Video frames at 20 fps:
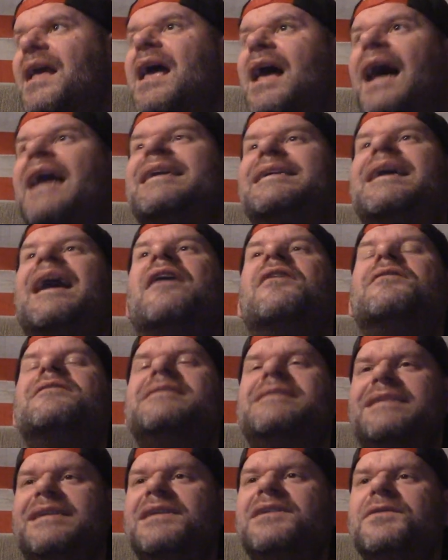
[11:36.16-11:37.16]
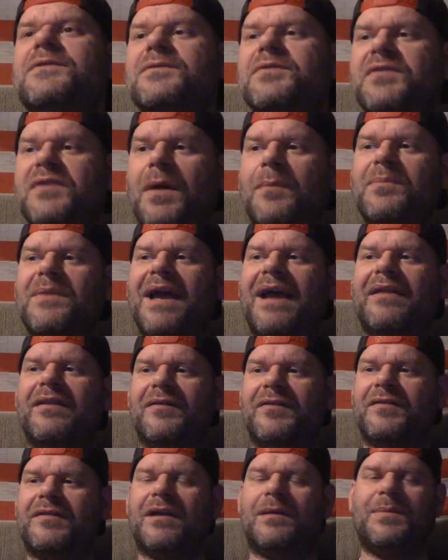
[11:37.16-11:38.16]
I guarantee you someday
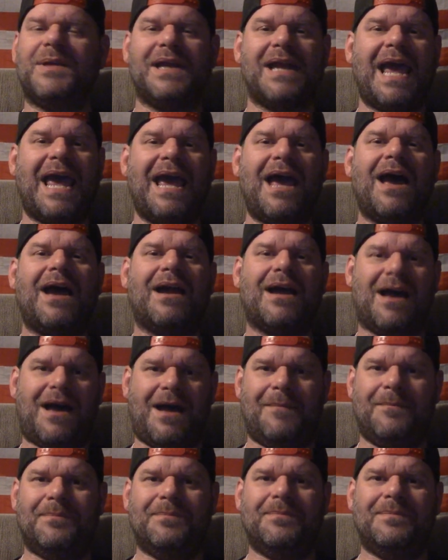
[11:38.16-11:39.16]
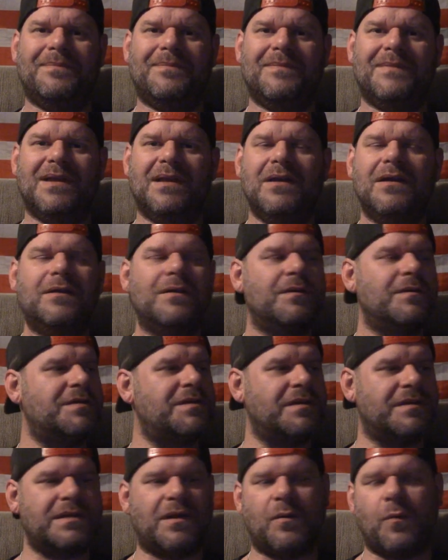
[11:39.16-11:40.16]
there's going to be an AI cop who's
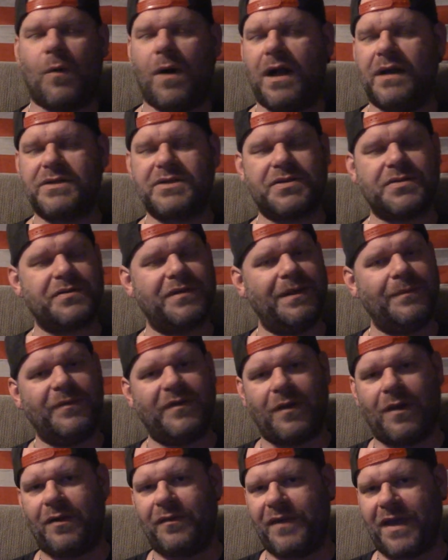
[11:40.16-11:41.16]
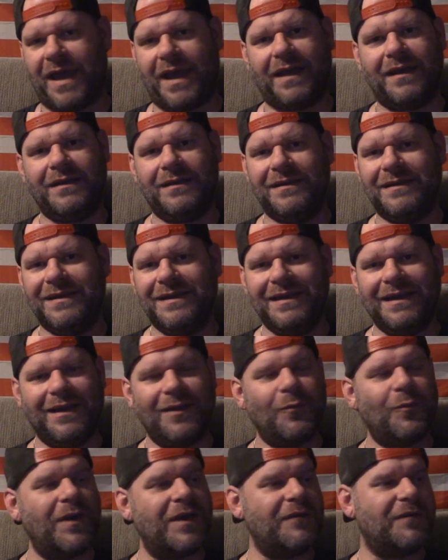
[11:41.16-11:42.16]
just going to watch streams all day
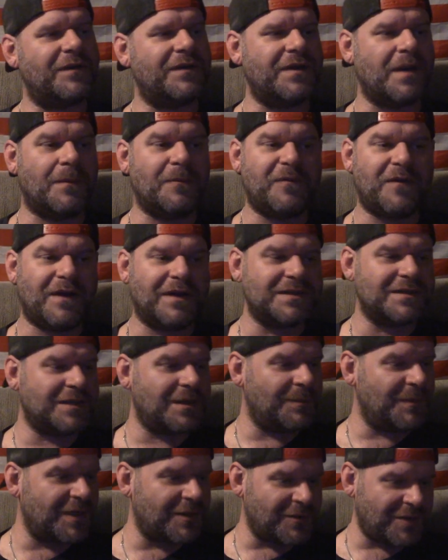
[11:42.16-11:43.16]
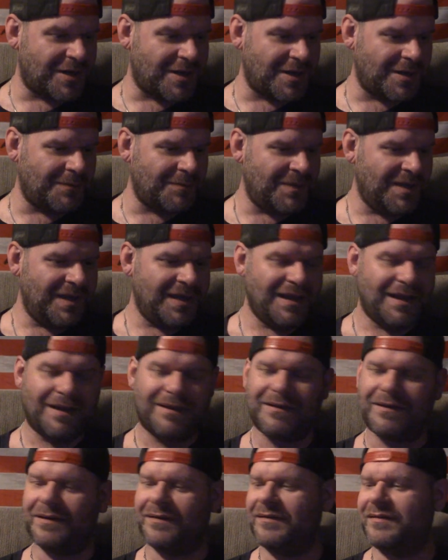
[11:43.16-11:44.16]
and wait for dumb fucks to commit crime,
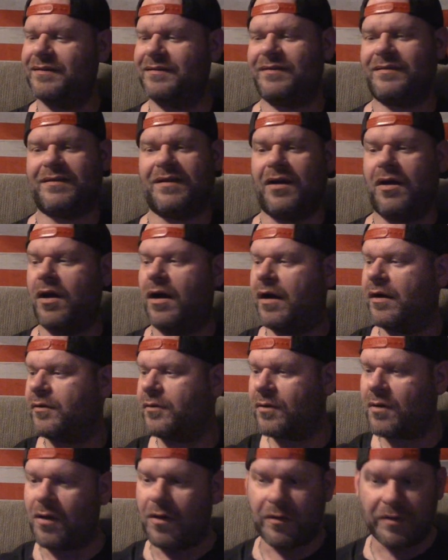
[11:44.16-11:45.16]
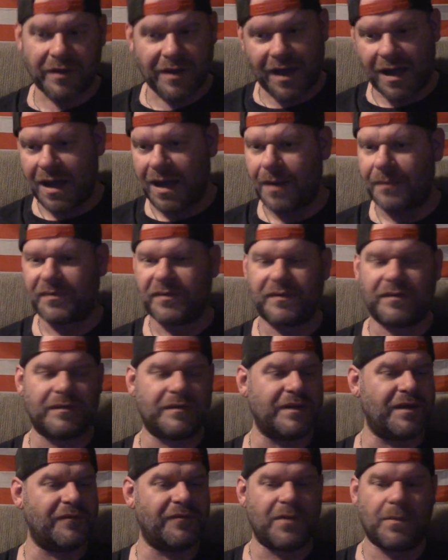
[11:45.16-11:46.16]
and then he's just going to auto call the cops and
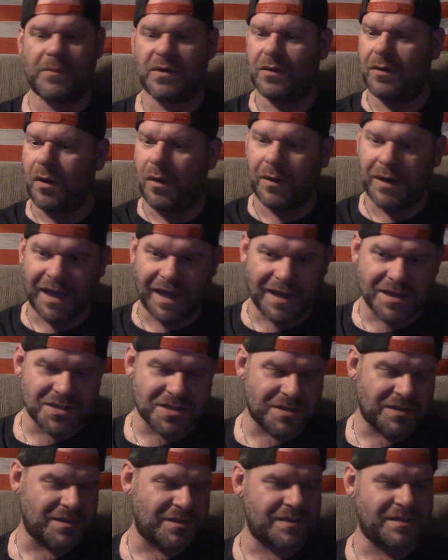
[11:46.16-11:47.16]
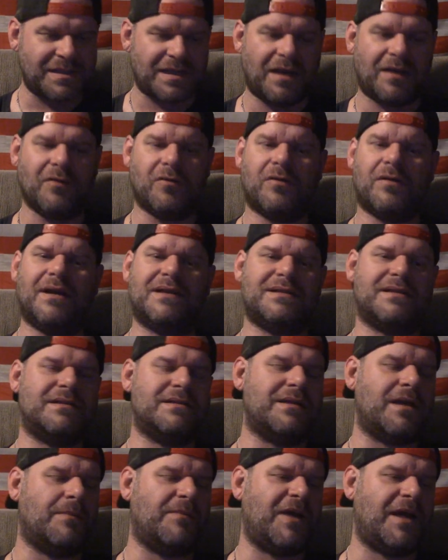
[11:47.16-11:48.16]
give them the location and say, go arrest this
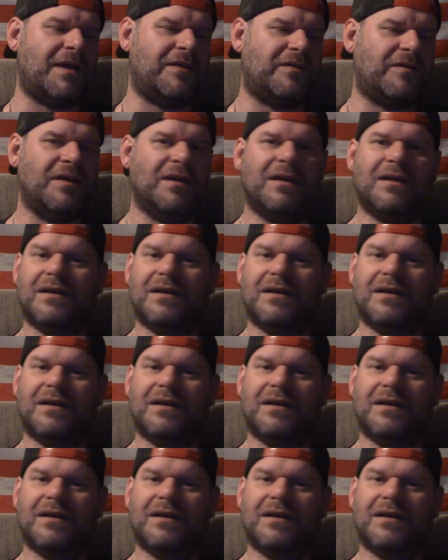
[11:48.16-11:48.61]
dumbass.